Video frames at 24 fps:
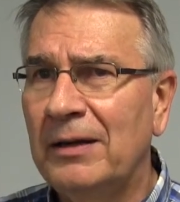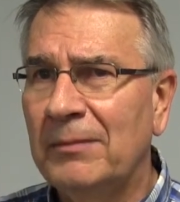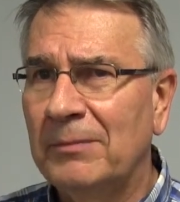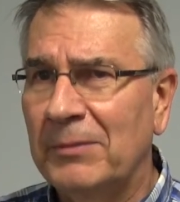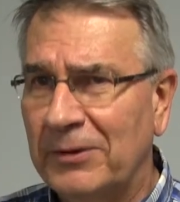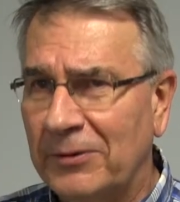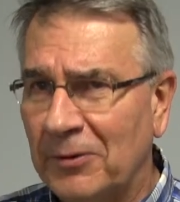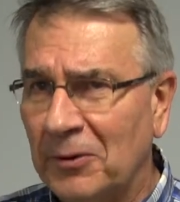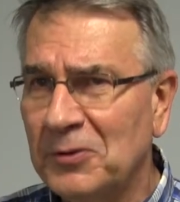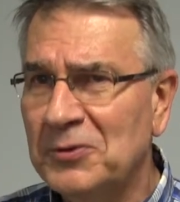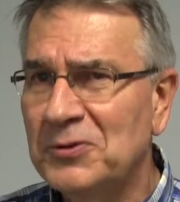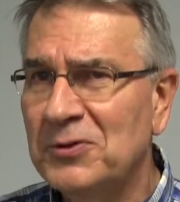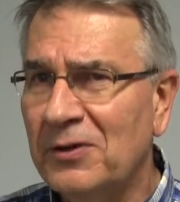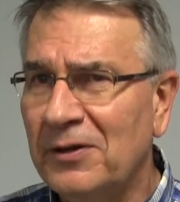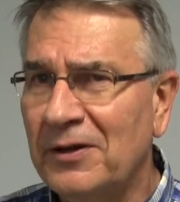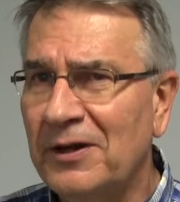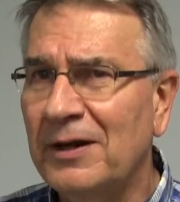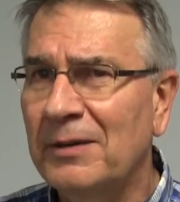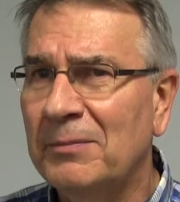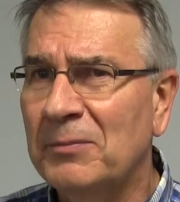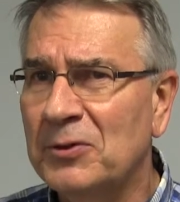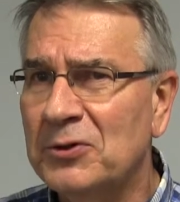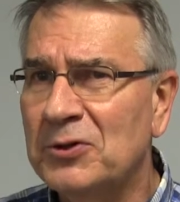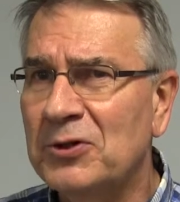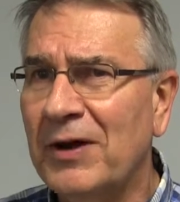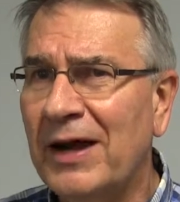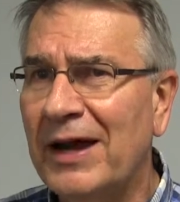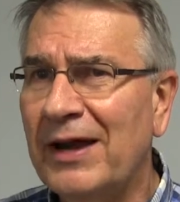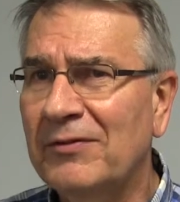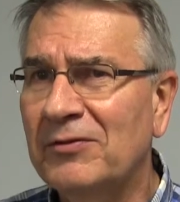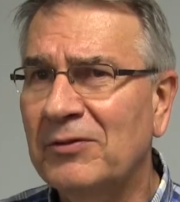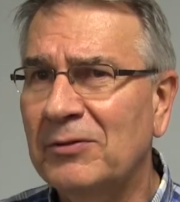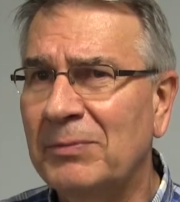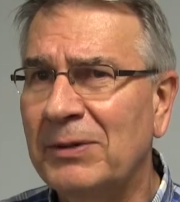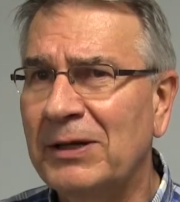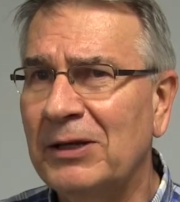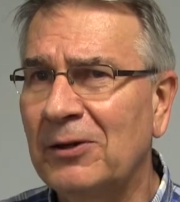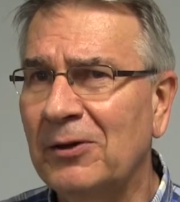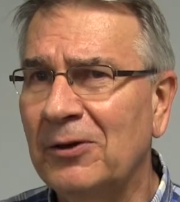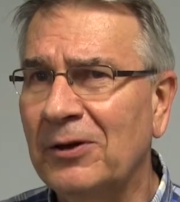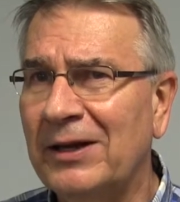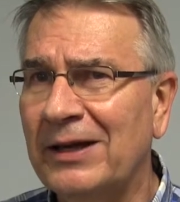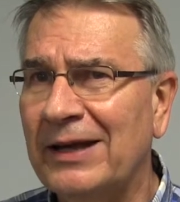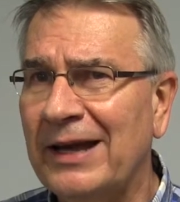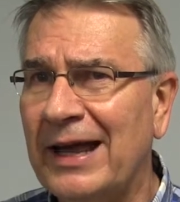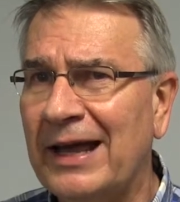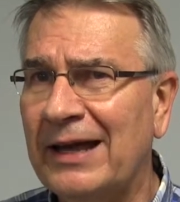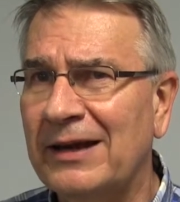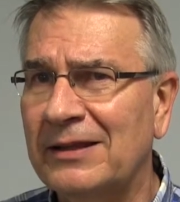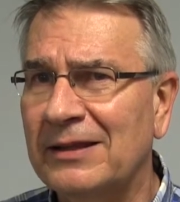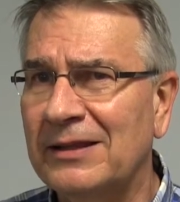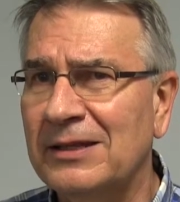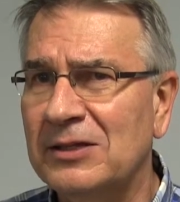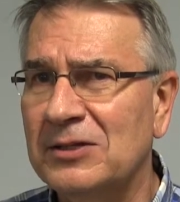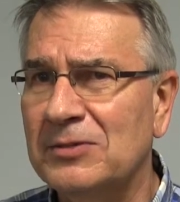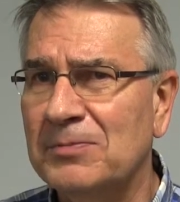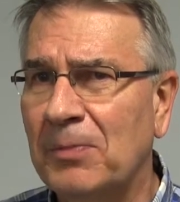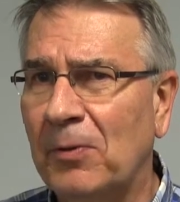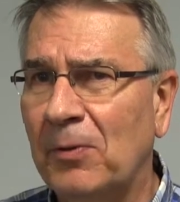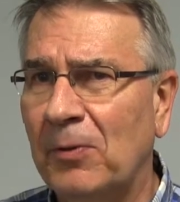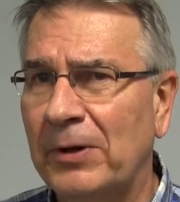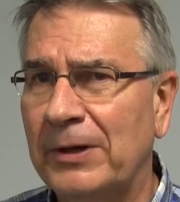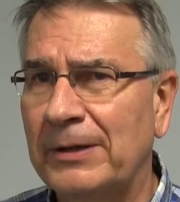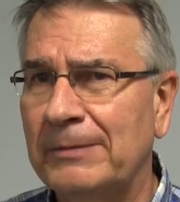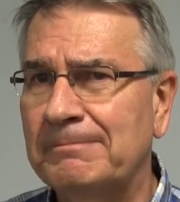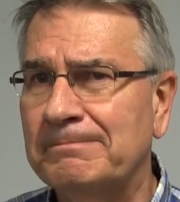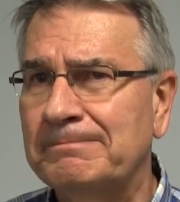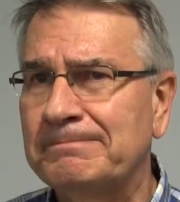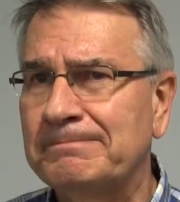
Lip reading: but those are the numbers you have to be looking at this point.